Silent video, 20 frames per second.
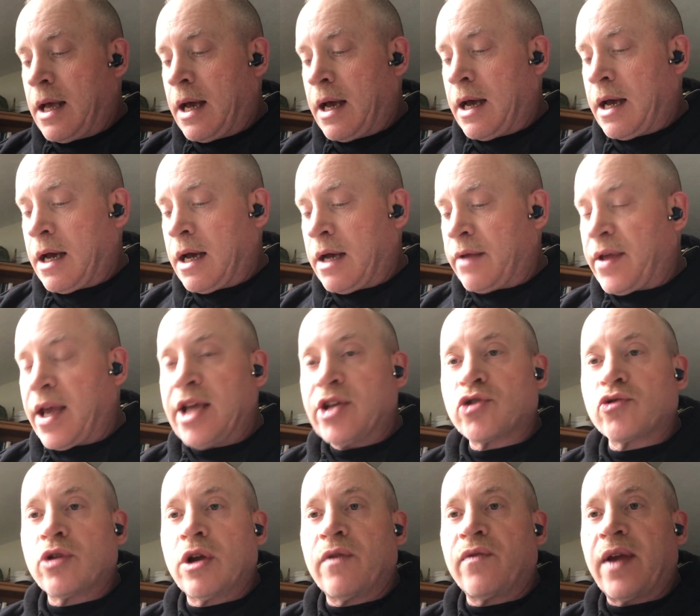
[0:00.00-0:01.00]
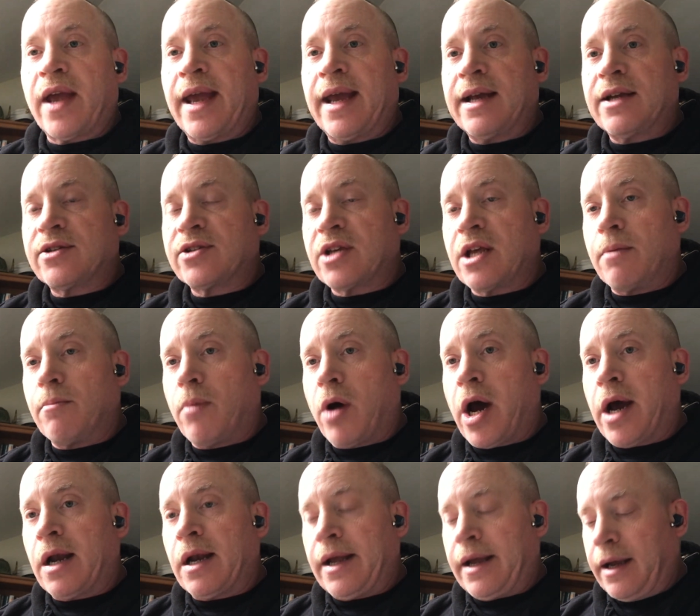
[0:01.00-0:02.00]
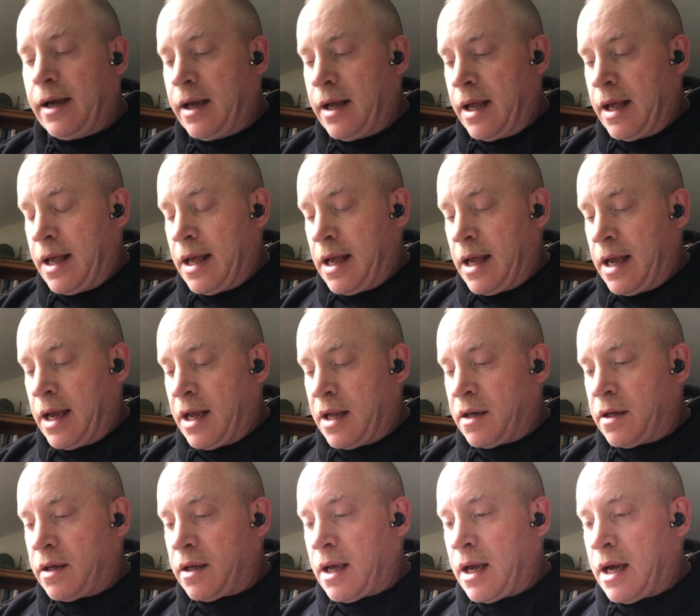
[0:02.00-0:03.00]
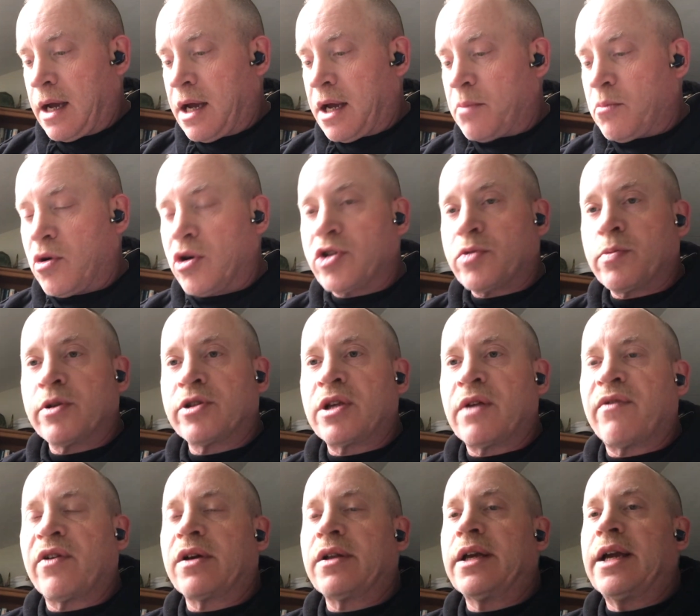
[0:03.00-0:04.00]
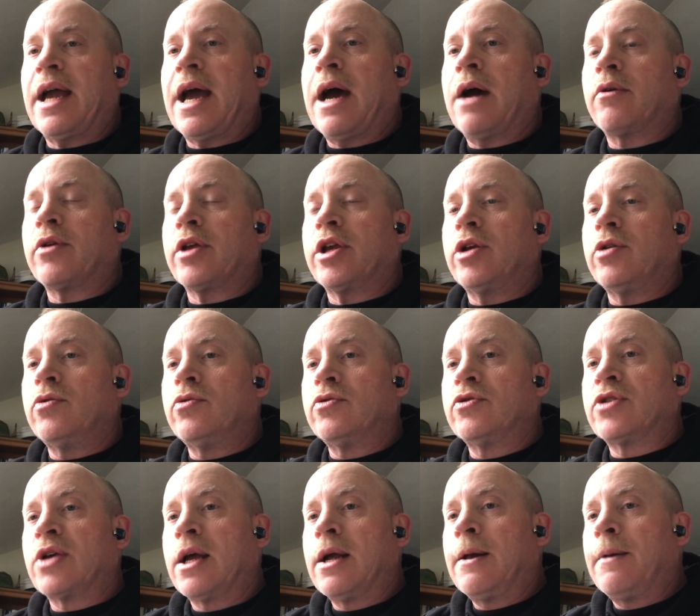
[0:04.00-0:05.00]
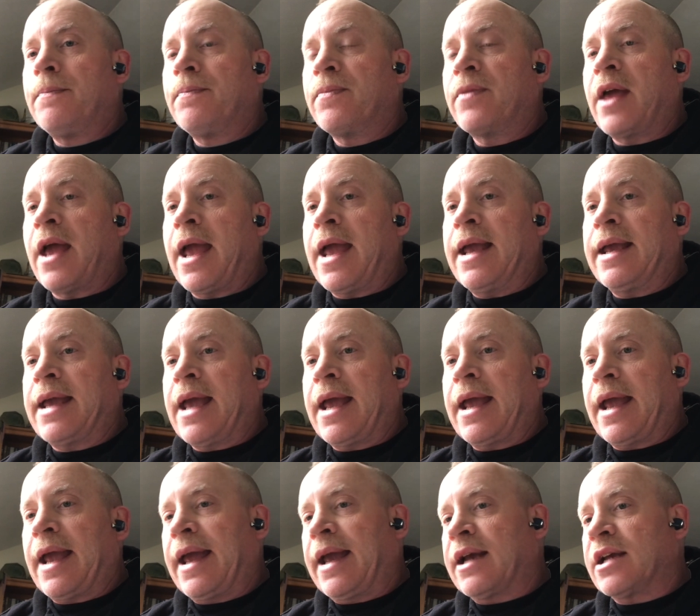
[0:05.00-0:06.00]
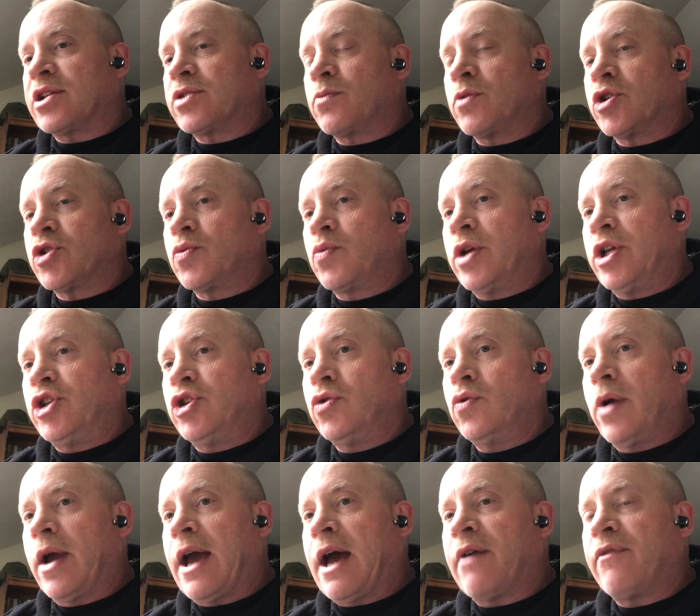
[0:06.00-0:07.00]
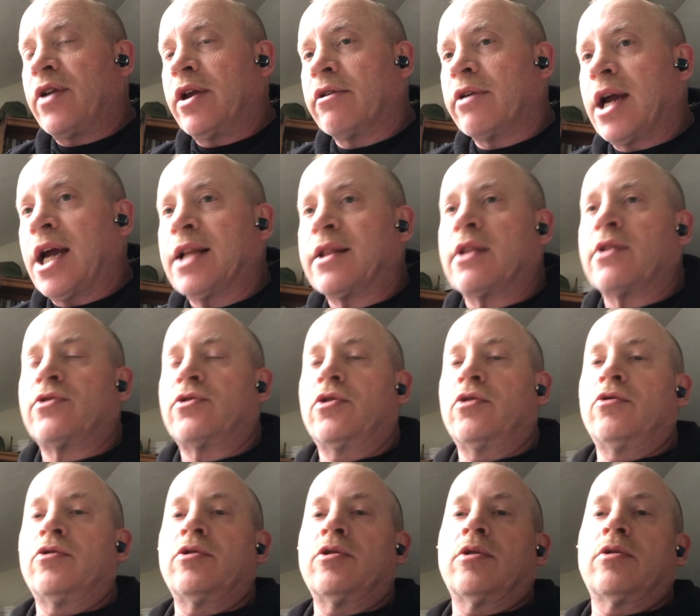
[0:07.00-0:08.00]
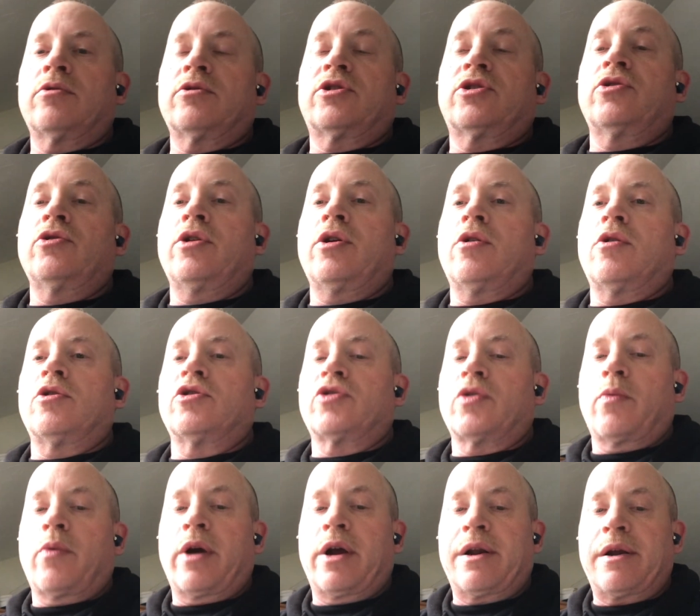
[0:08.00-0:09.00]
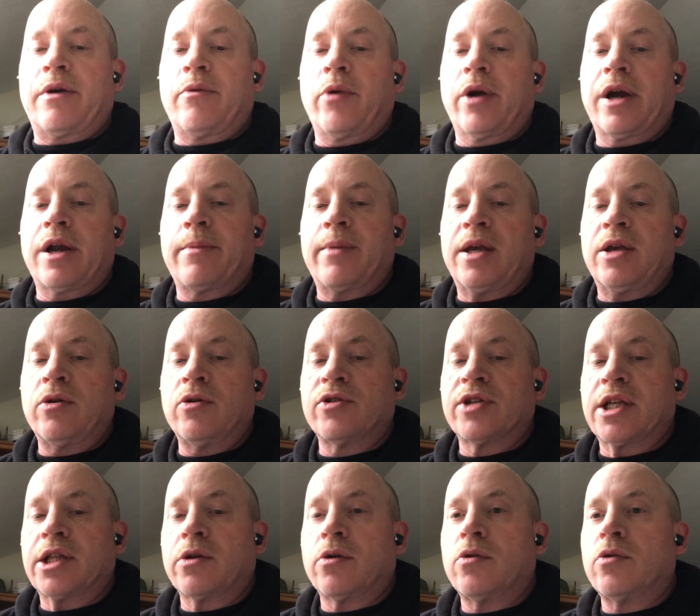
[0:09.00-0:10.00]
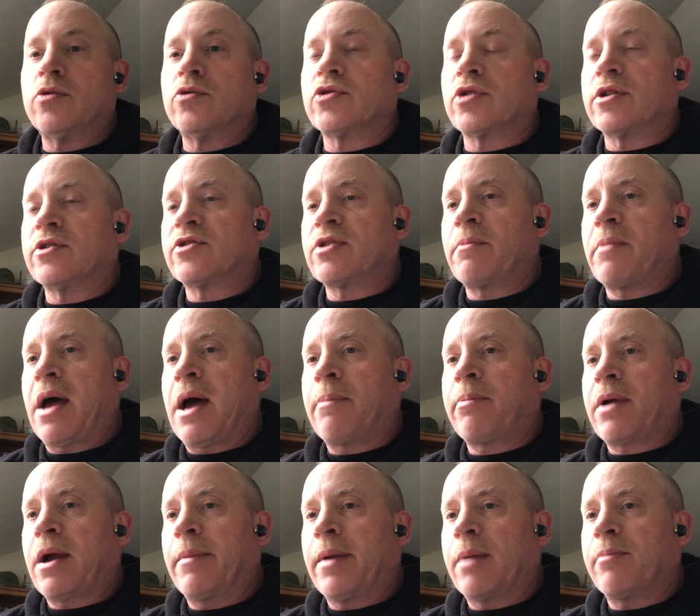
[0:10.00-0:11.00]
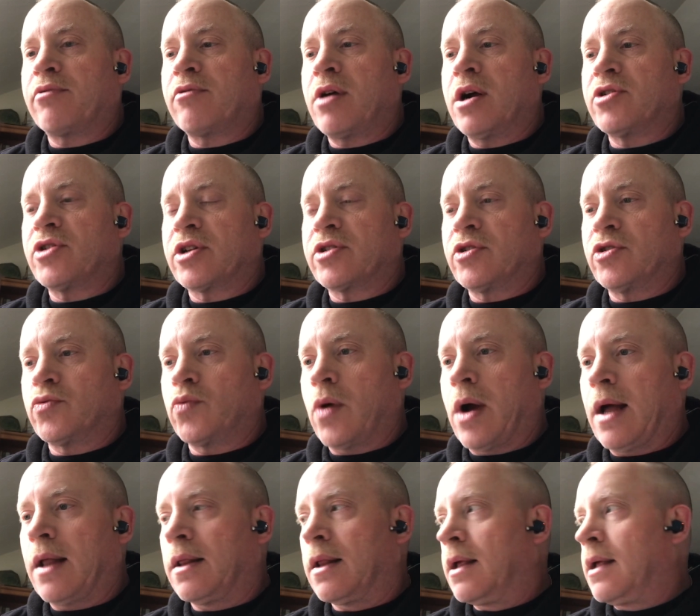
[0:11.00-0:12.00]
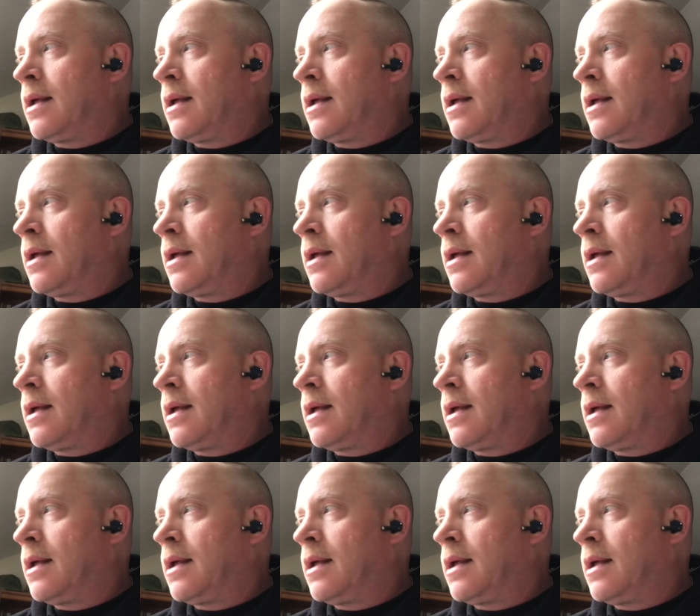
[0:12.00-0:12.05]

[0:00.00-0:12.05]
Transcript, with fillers: uh, the history of inks in modeling and uh, more specifically how to use the AK inks, which we do have here at the studio studio, so we're, we're going to be using those on some upcoming projects as well.